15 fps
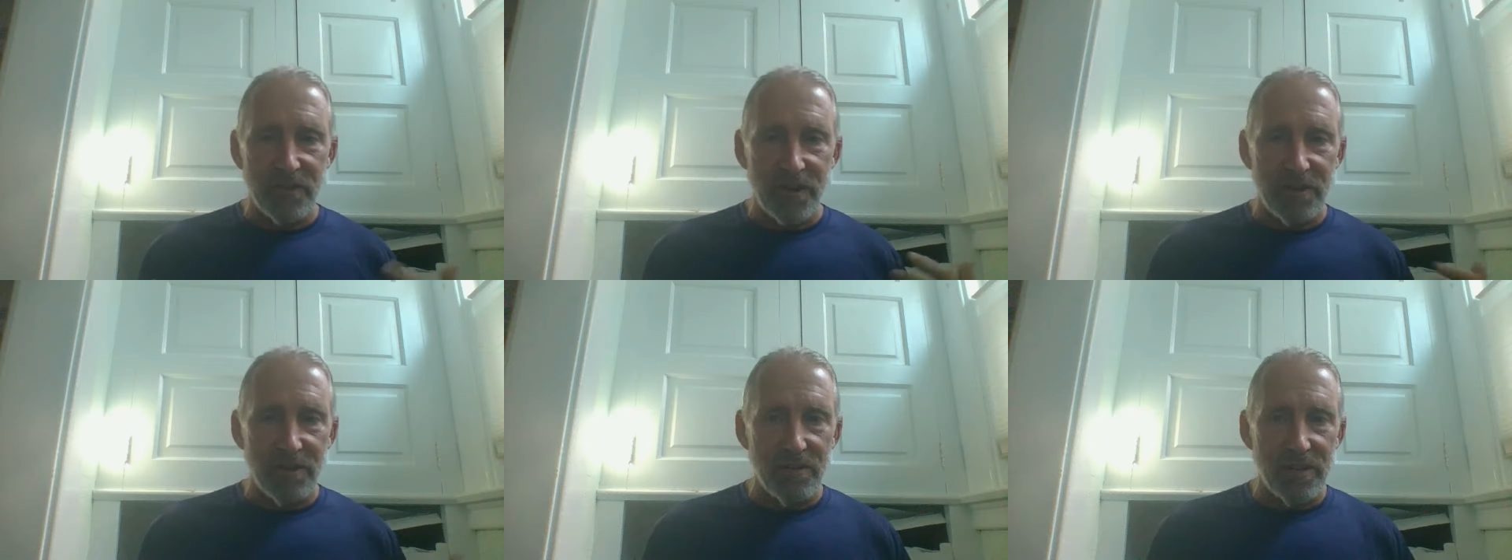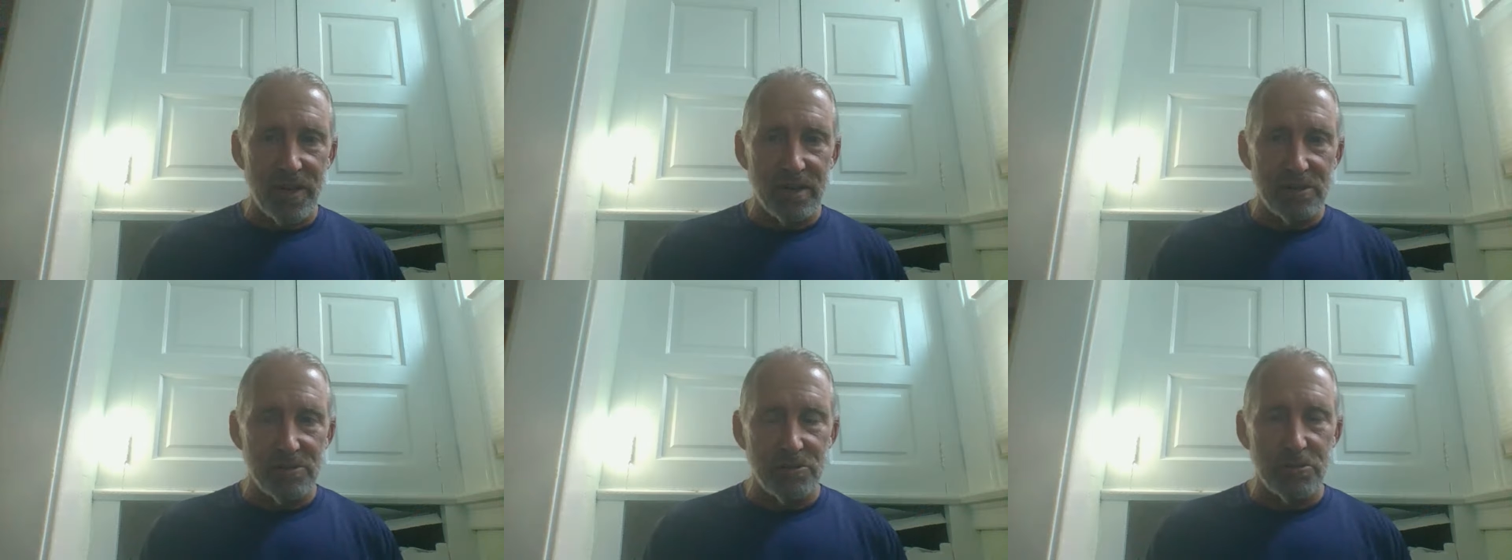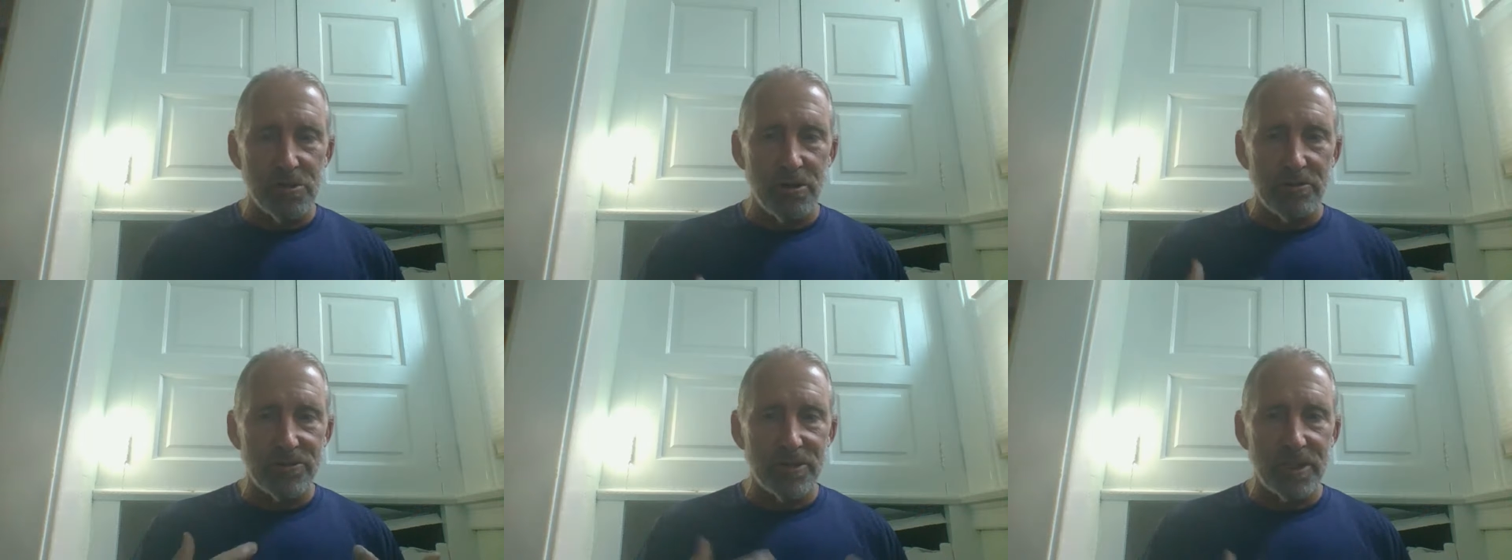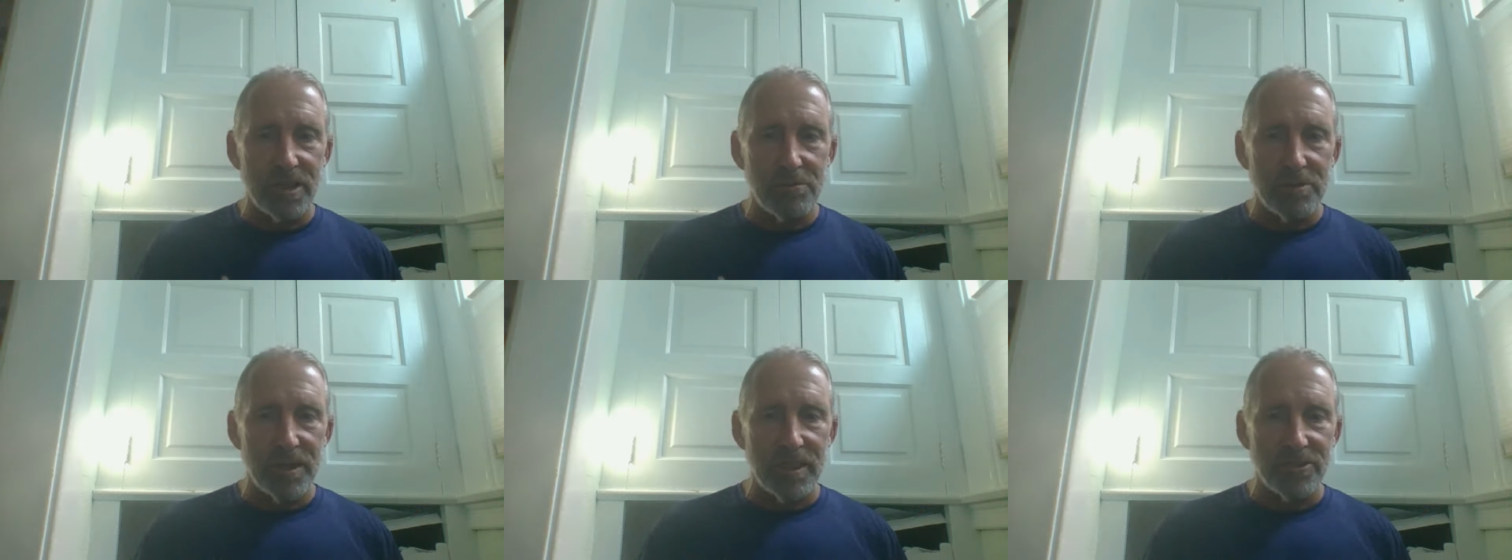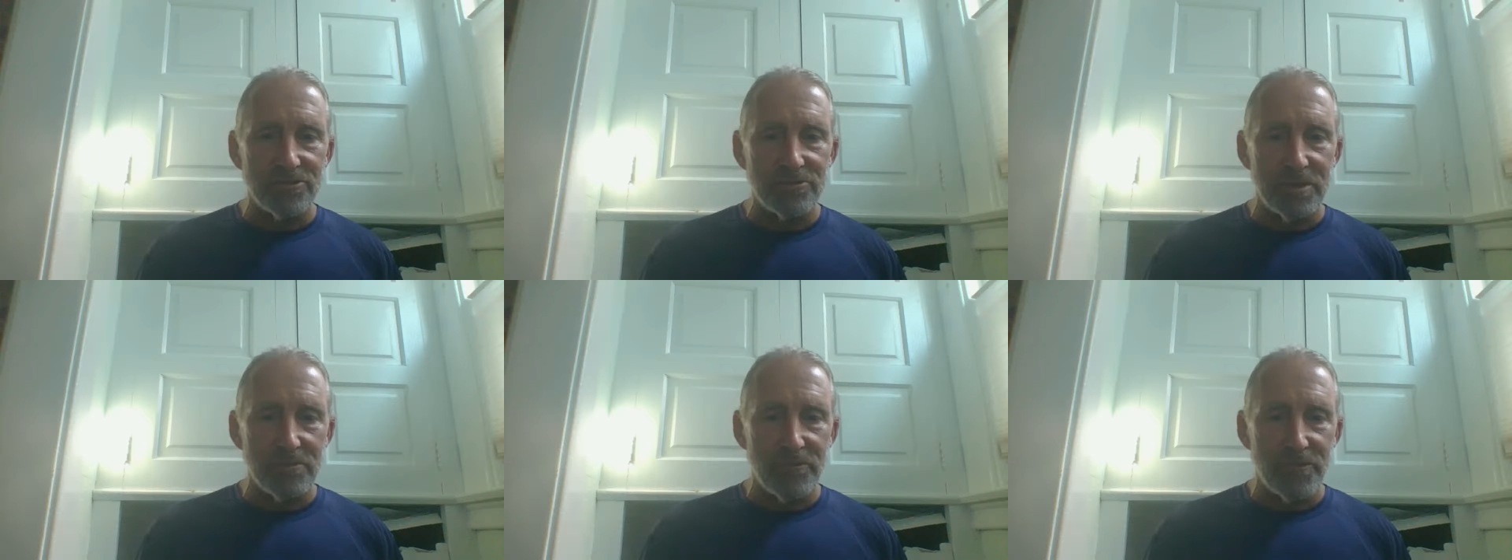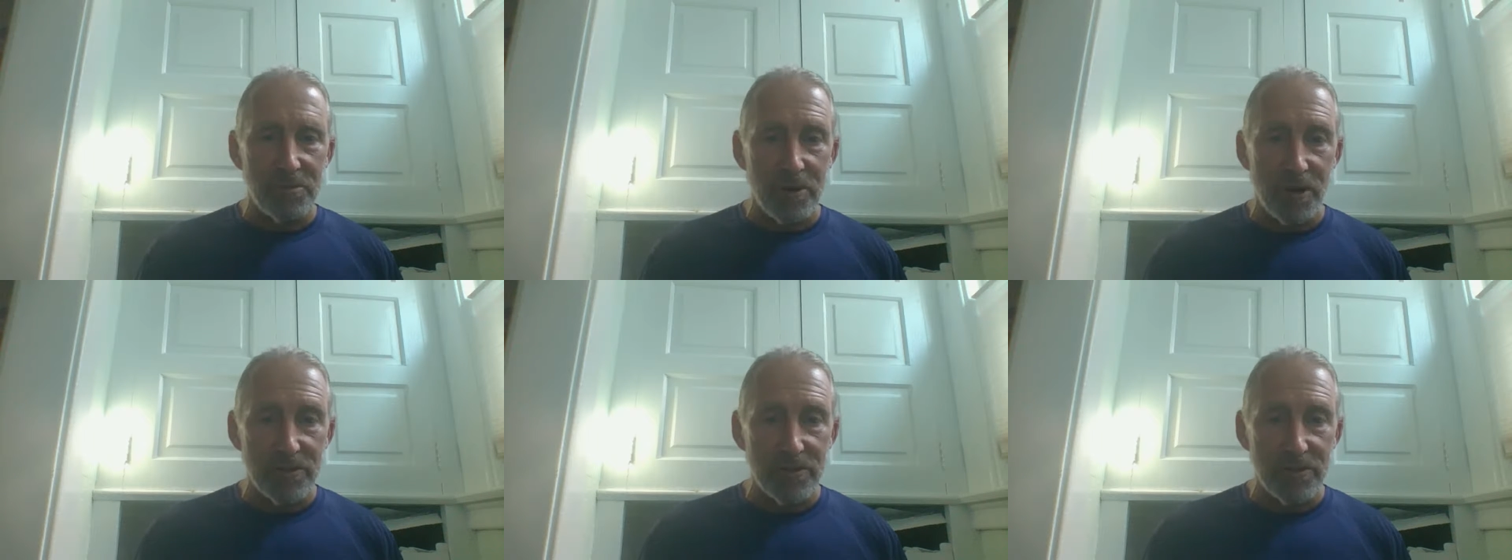all that glucose in our bloodstream from